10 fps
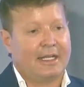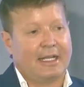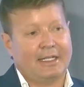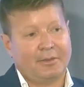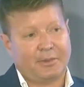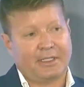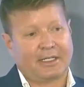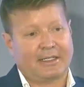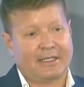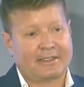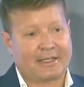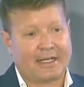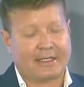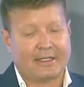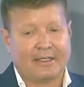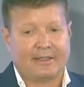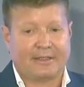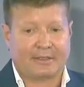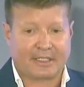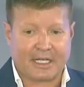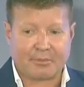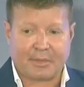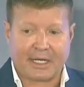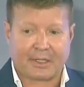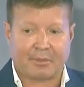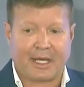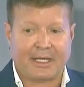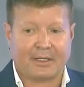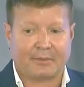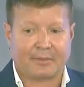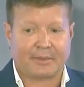And then we look at things like the gut microbiome,